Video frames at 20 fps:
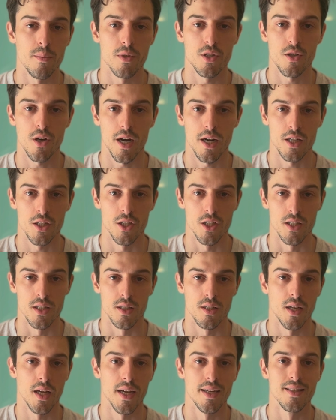
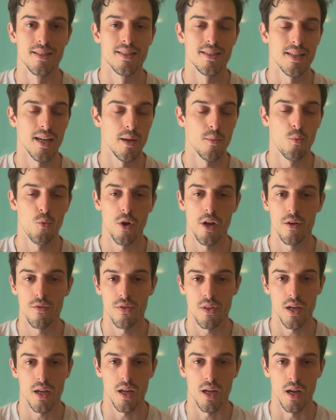strategies and same way of
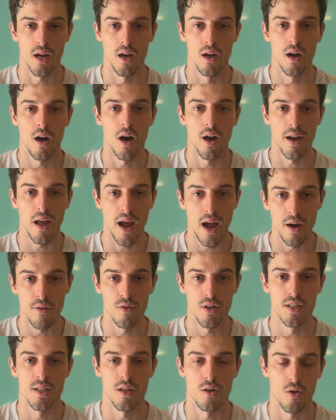thinking on
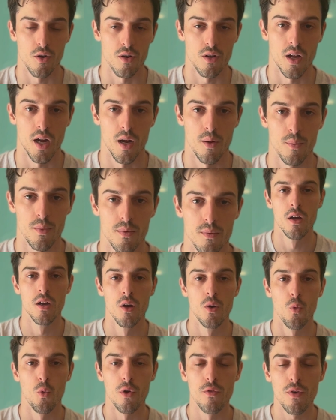every single climb?
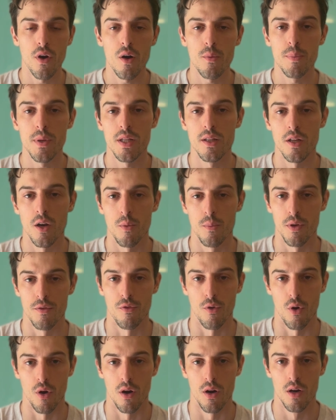We've all been there
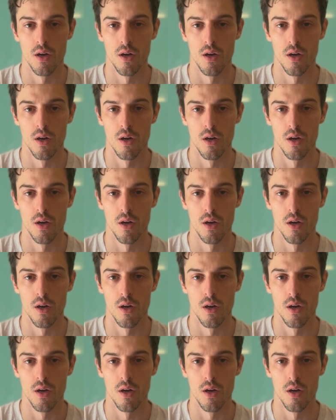before,